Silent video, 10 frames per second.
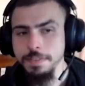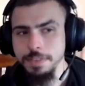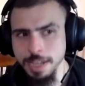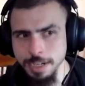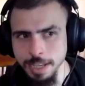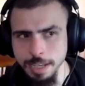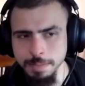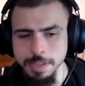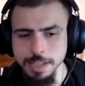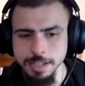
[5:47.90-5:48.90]
That
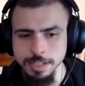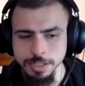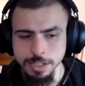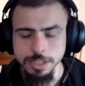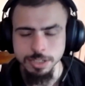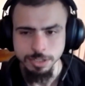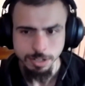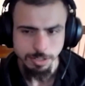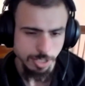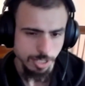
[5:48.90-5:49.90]
game is
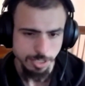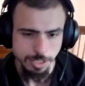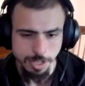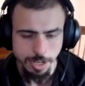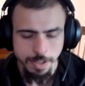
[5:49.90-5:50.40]
Star Citizen.